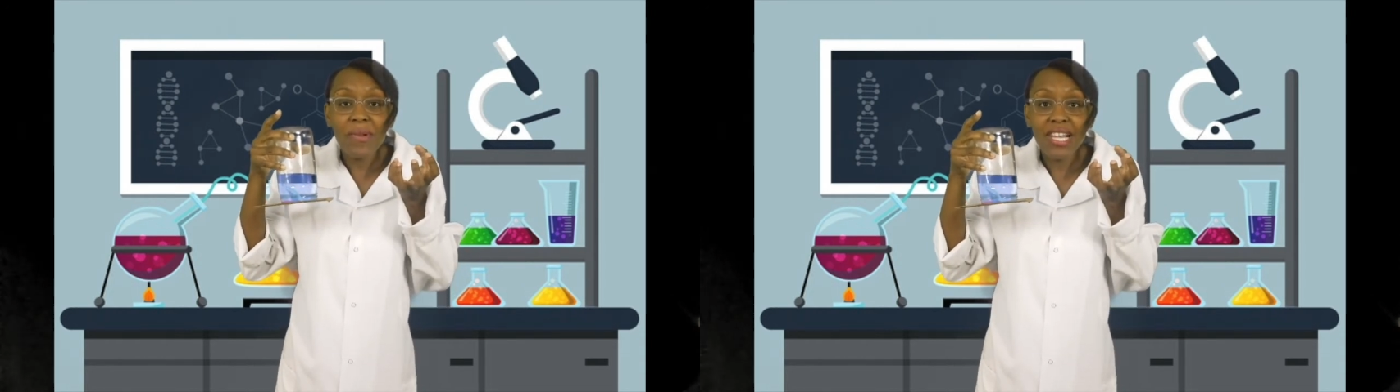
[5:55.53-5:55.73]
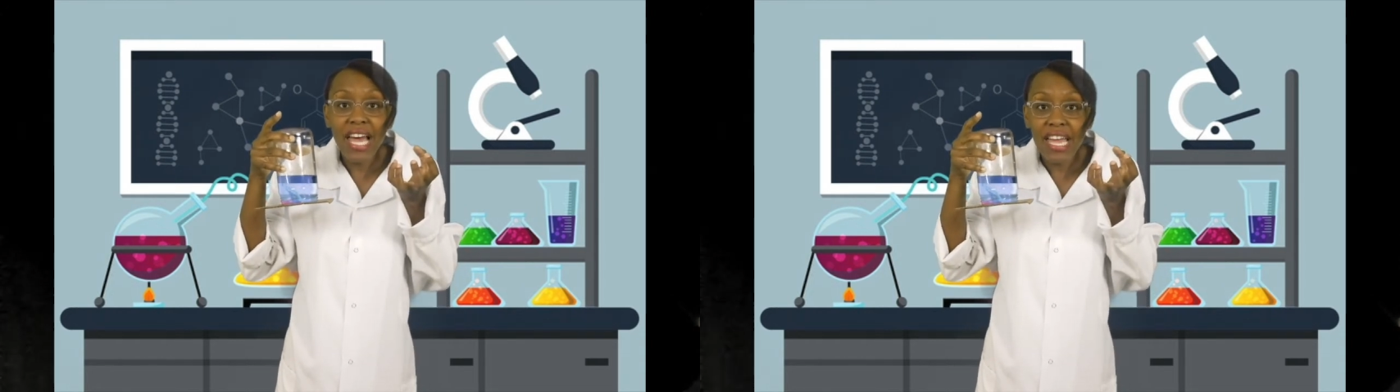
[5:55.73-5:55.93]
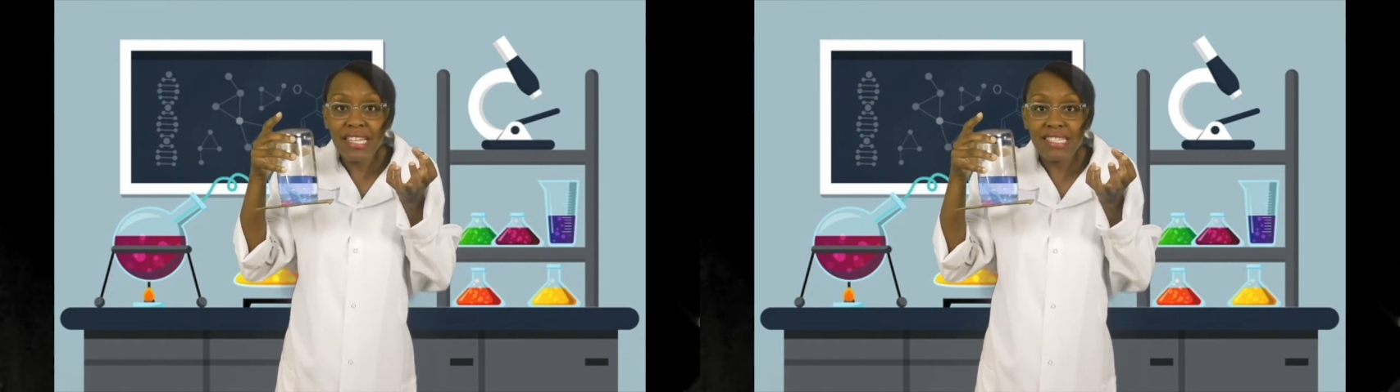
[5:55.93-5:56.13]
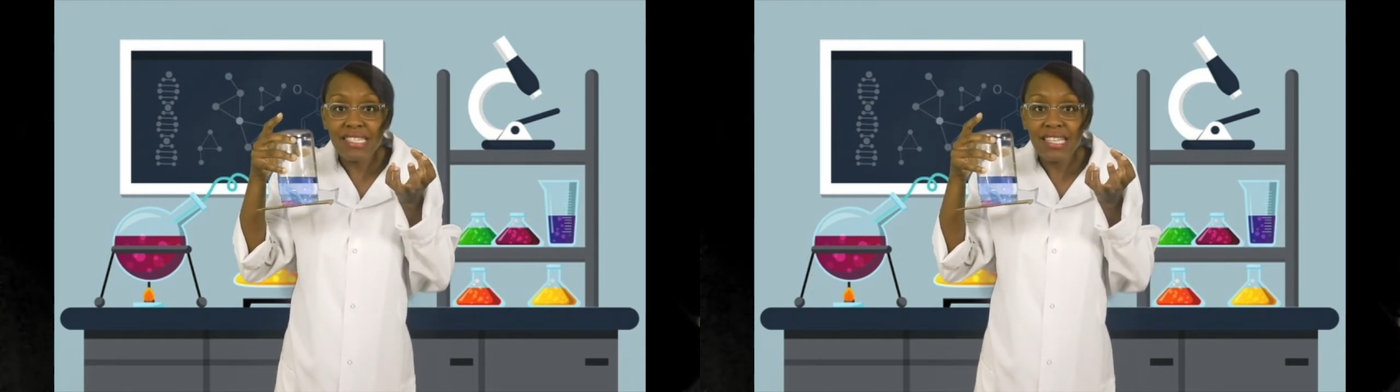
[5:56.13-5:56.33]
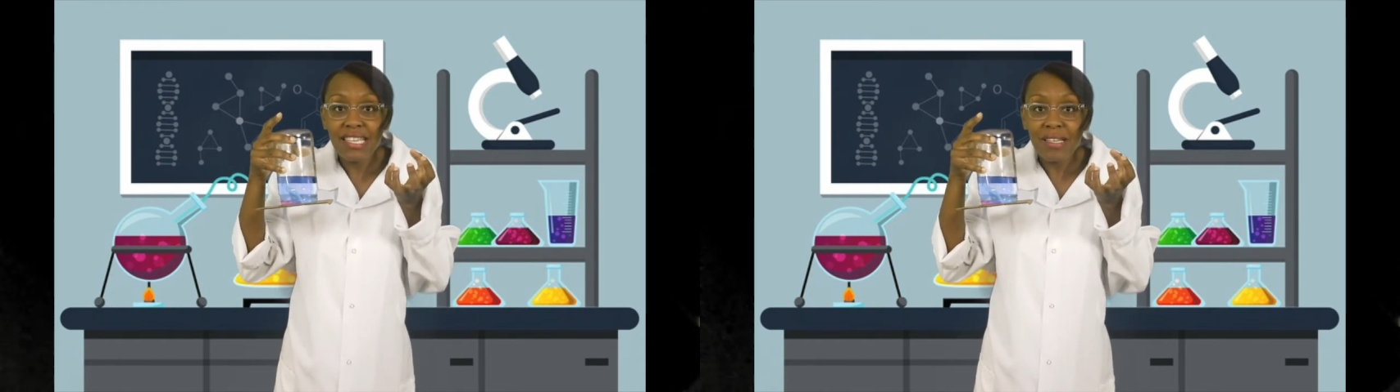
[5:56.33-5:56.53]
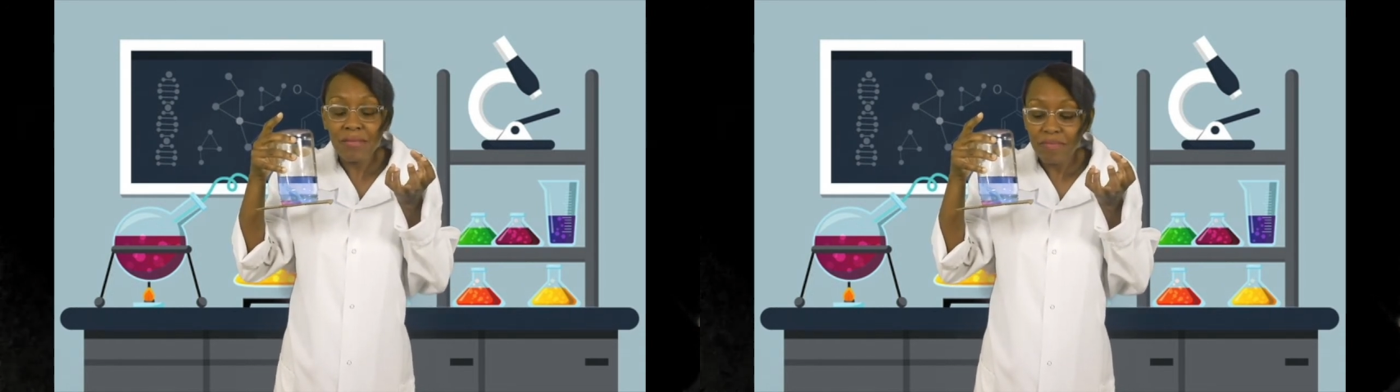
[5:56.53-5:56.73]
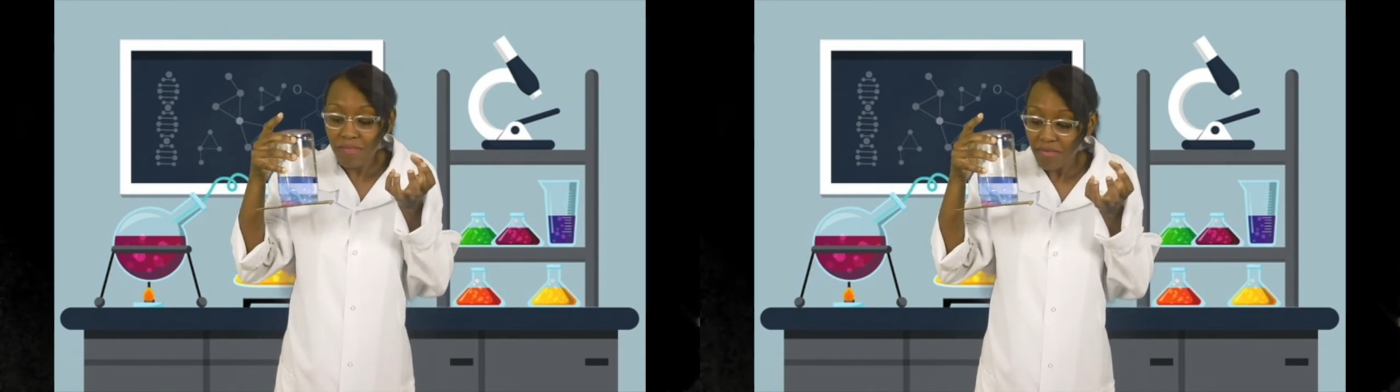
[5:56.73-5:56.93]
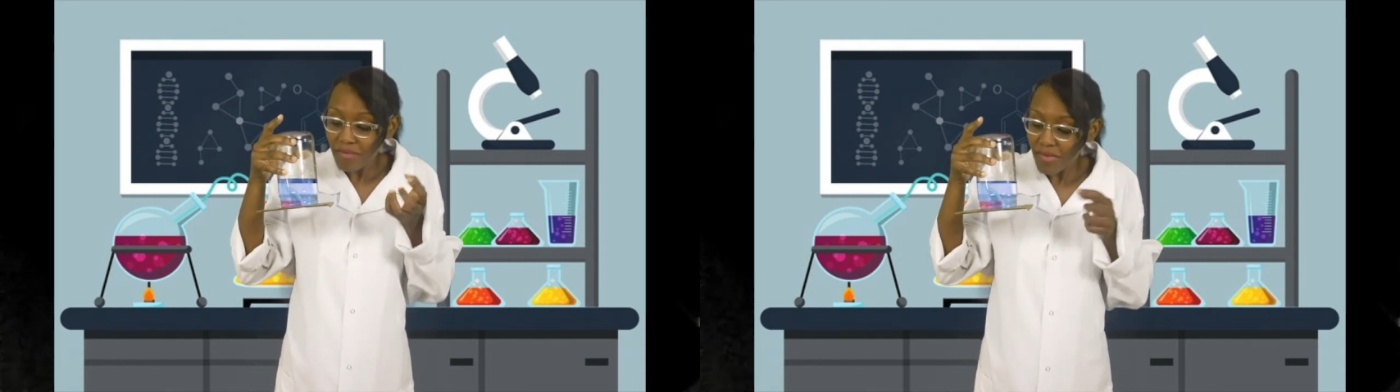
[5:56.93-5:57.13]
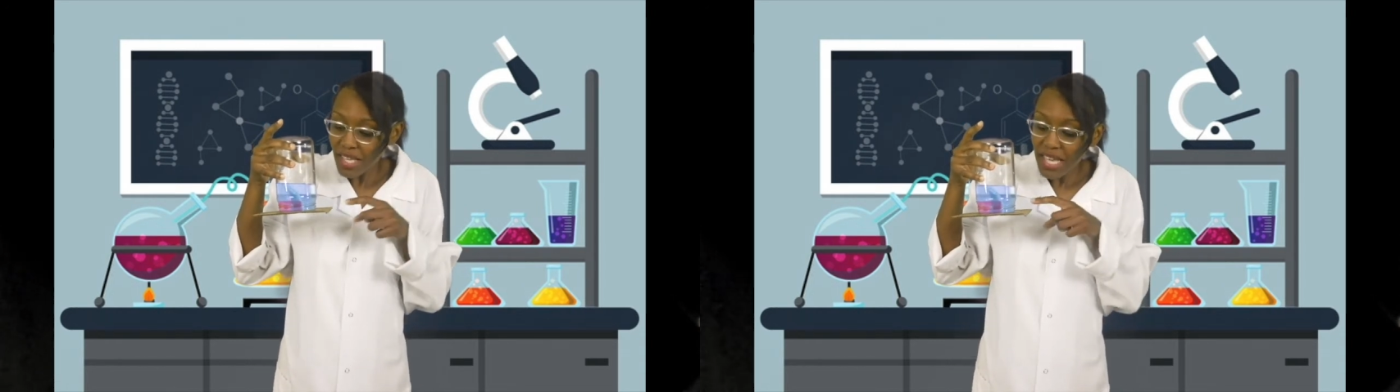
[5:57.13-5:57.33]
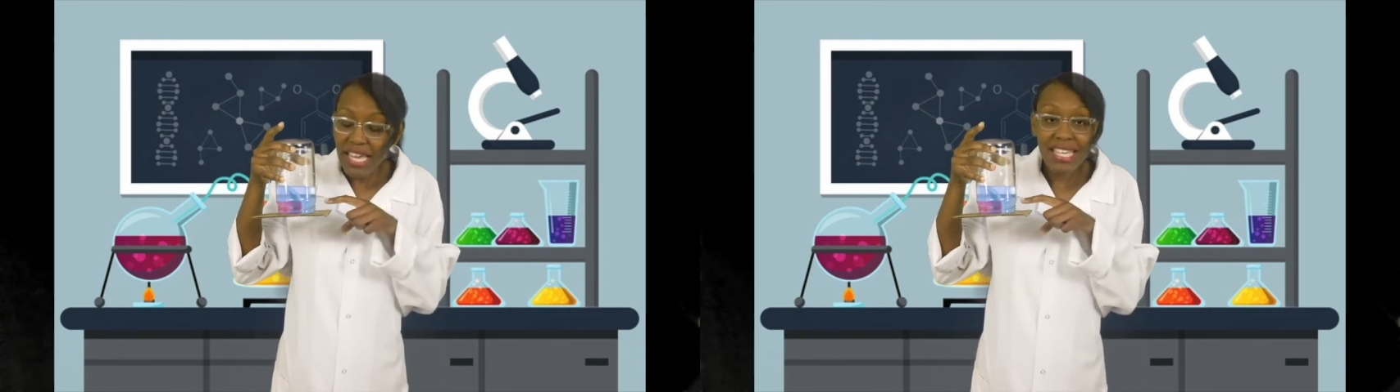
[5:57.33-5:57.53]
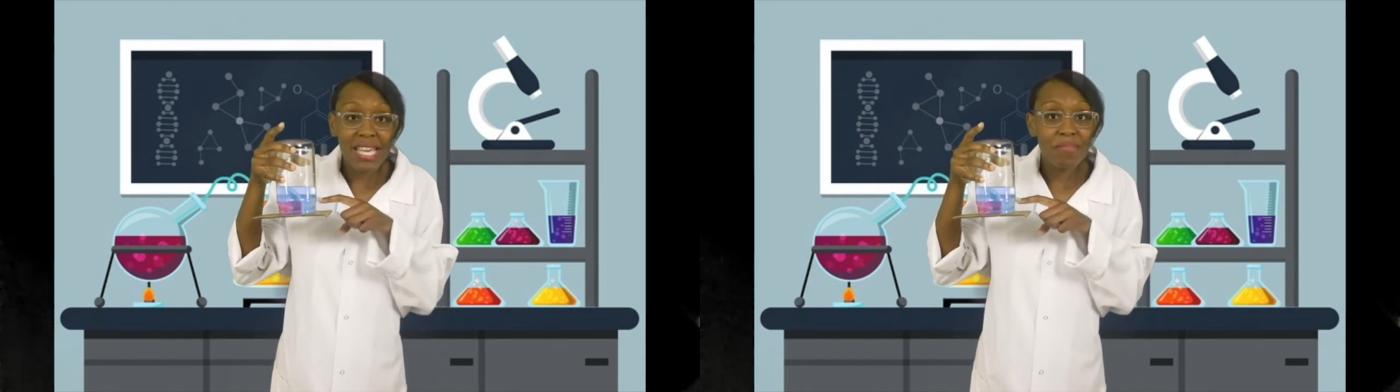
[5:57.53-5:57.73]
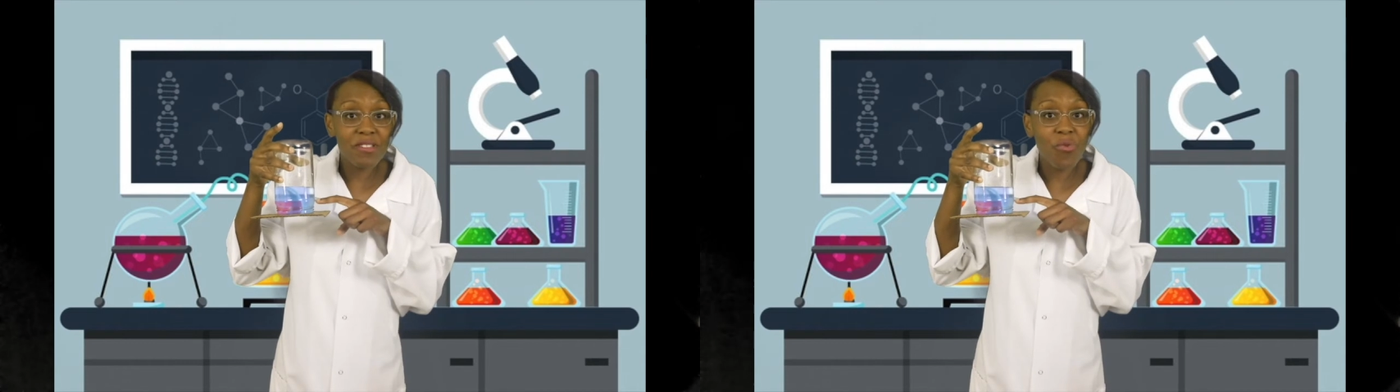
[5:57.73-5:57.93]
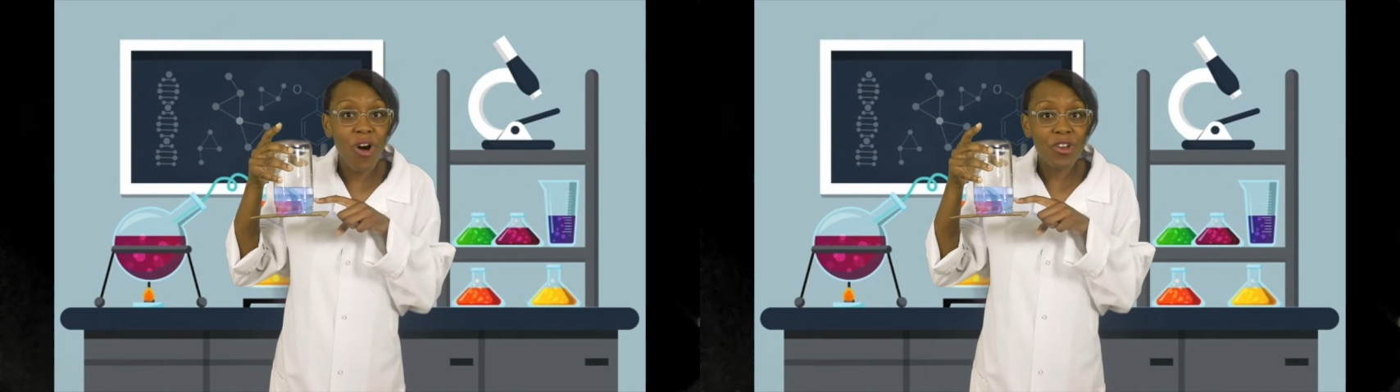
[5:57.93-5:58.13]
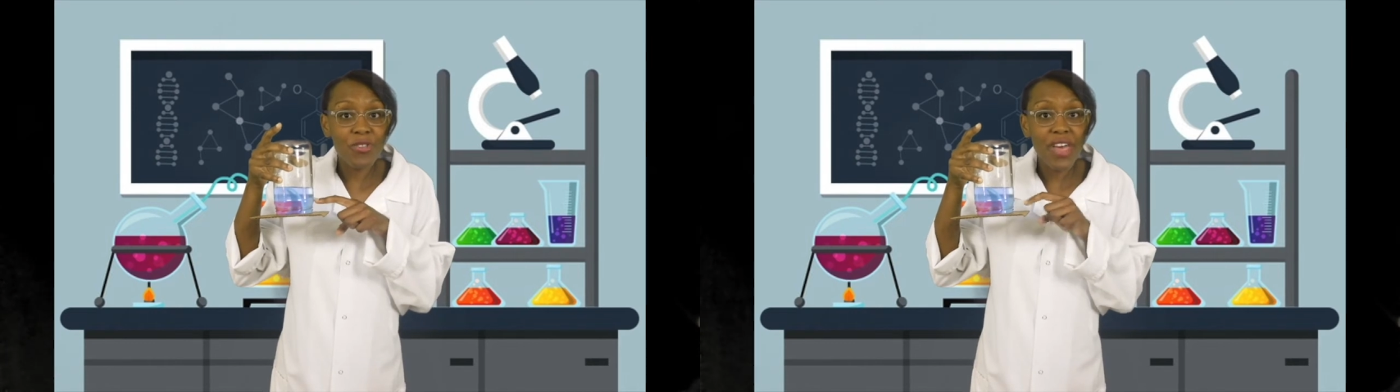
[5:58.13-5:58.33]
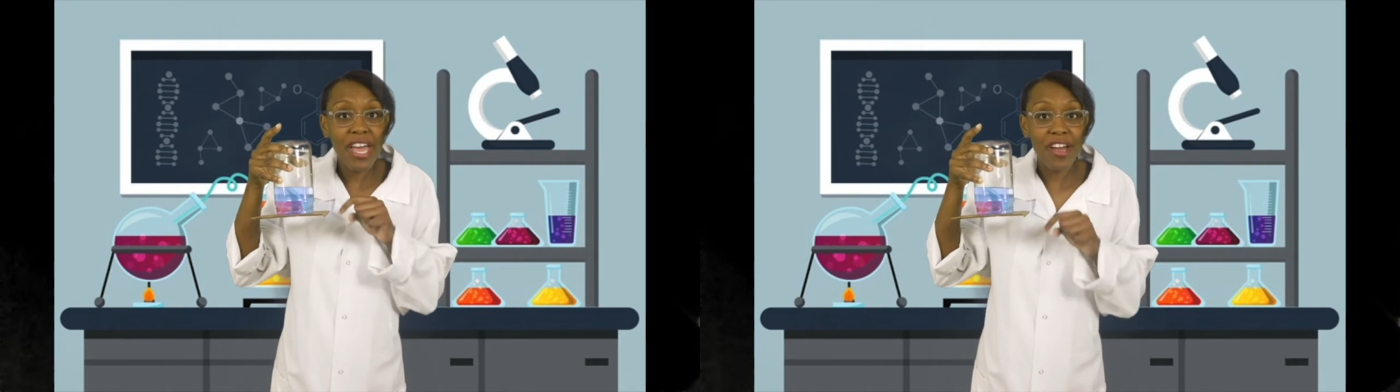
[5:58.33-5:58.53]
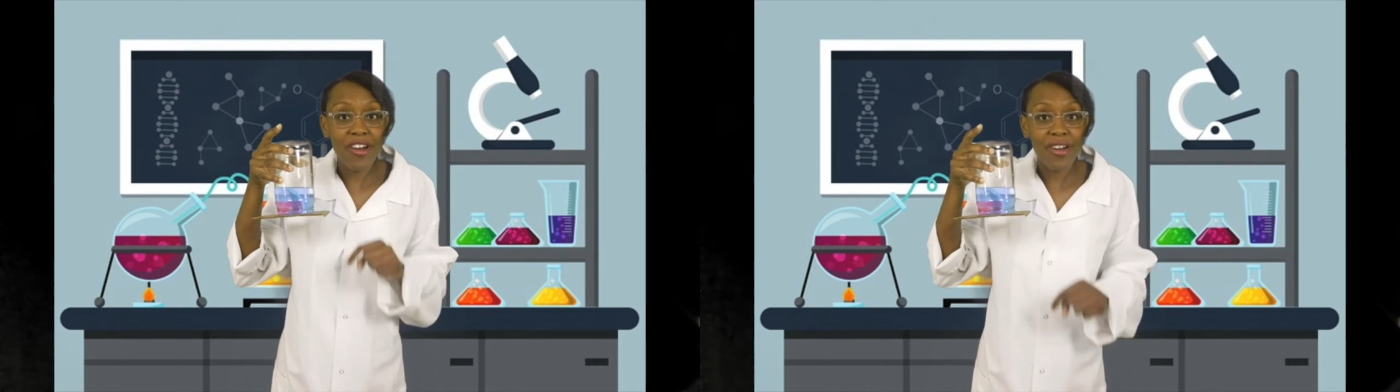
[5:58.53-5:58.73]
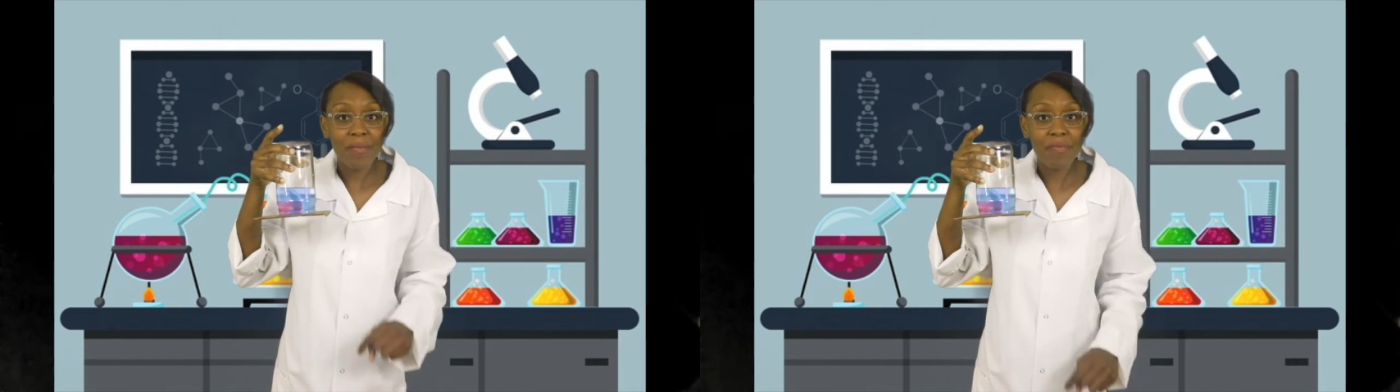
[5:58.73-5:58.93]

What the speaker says: place and keeps the water there.